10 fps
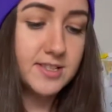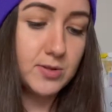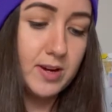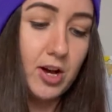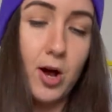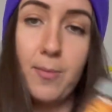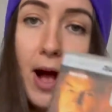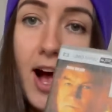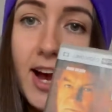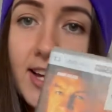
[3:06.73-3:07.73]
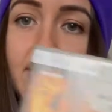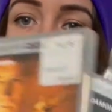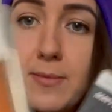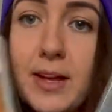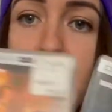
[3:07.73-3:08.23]
so we got Behind
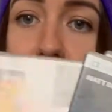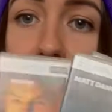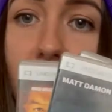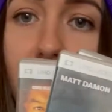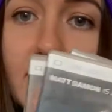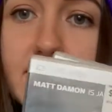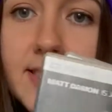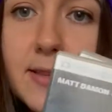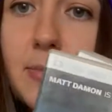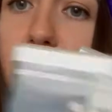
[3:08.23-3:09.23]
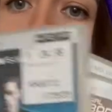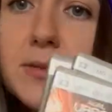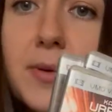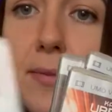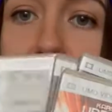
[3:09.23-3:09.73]
Enemy Lines, The Bourne
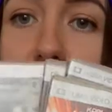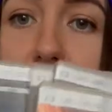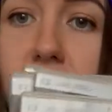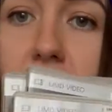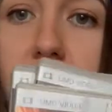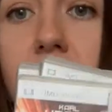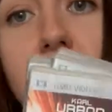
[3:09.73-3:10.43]
Supremacy,